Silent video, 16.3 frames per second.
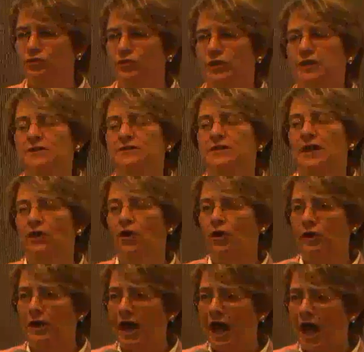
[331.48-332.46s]
things that
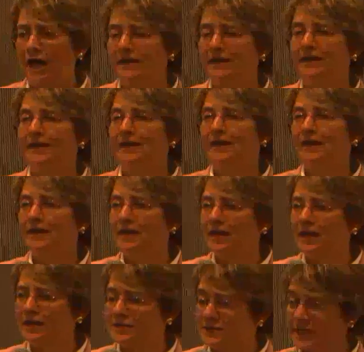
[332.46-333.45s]
are not
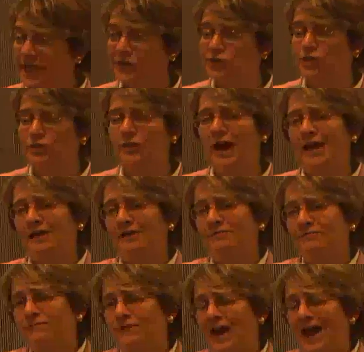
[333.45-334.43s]
essential and
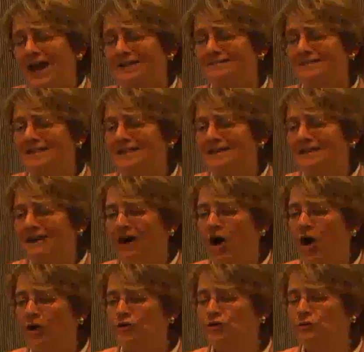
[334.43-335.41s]
in fact
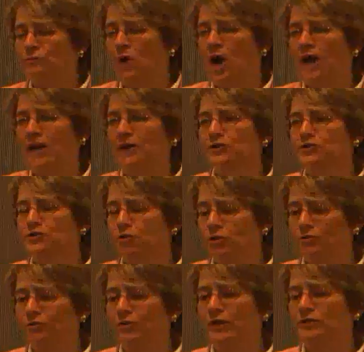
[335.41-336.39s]
undermine a sort
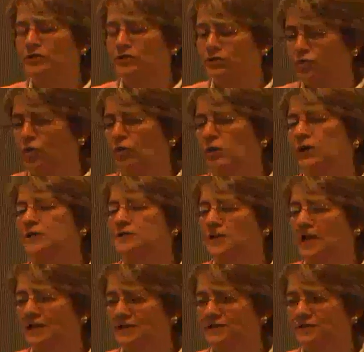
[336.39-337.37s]
of historic
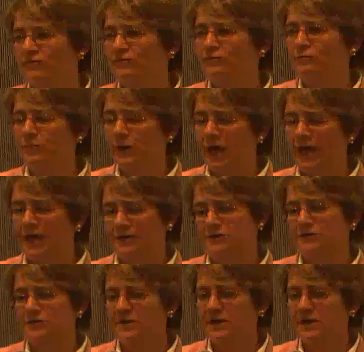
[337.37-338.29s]
sense of place.